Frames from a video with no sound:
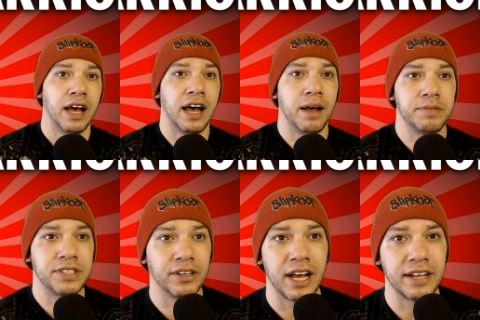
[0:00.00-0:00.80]

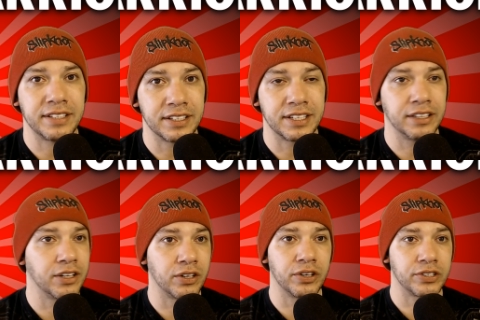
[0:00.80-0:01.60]
Still not testing
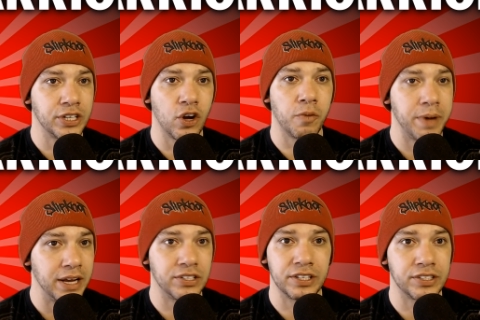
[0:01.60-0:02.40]
the nursing home
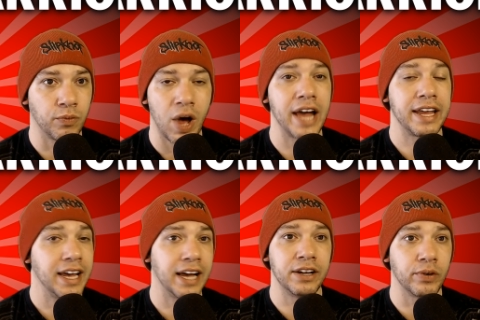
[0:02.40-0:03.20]
patients. Why?
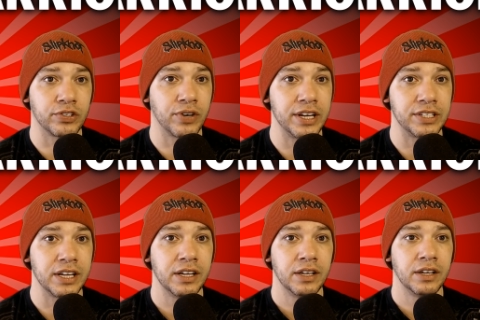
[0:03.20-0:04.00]
Yeah, I know, it's crazy.
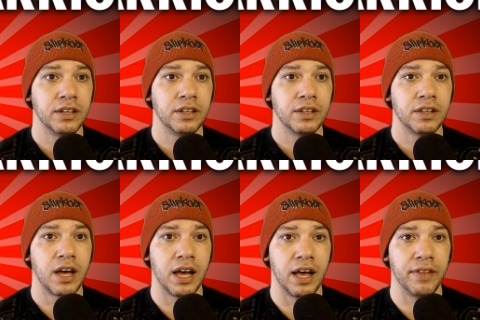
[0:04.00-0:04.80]

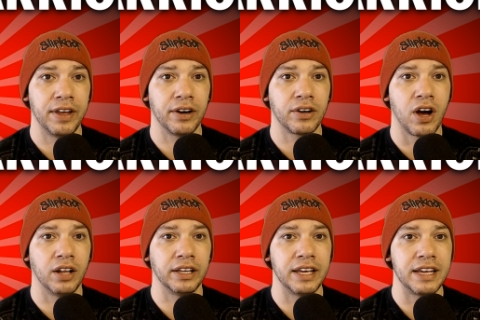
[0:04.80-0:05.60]
They are
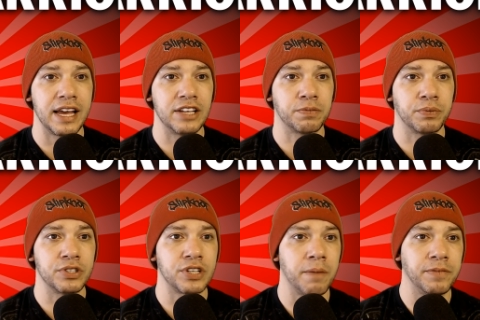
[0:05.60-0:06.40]
calling a case
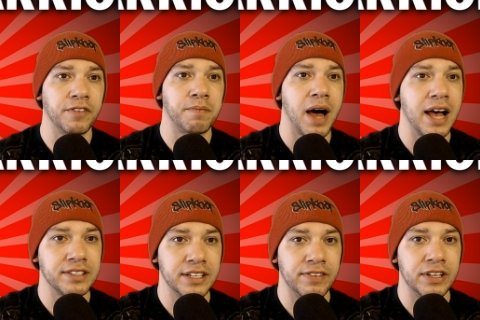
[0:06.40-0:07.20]
presumptive
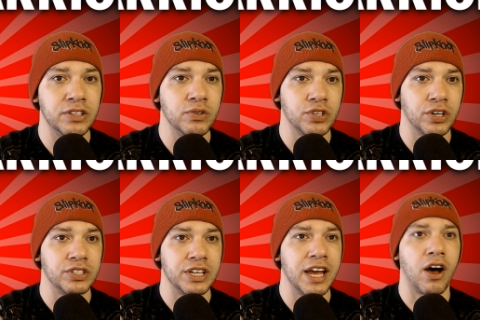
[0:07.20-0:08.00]
positive in New
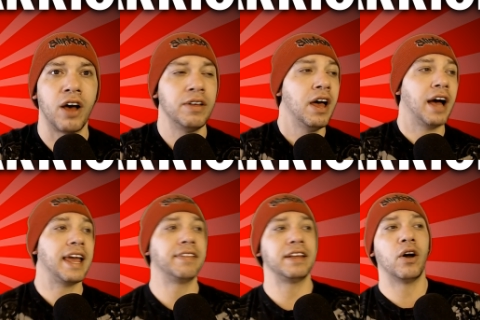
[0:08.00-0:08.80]
Jersey. Yeah,
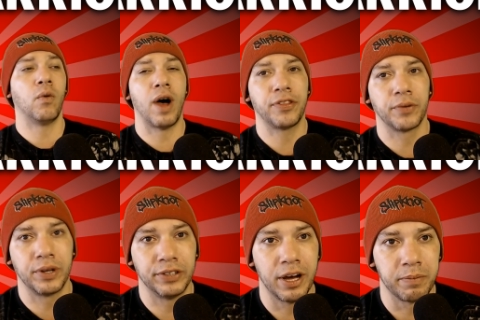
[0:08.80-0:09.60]
again, they don't want the
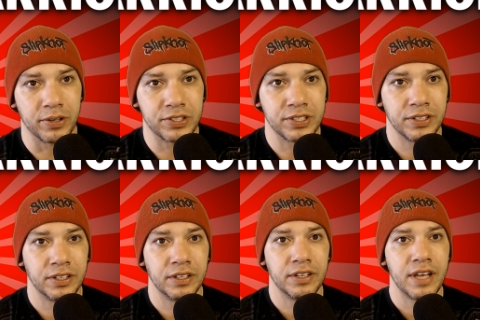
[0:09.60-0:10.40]
real numbers.
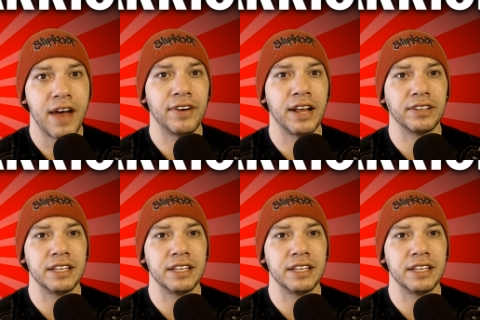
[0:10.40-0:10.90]
Evidently, the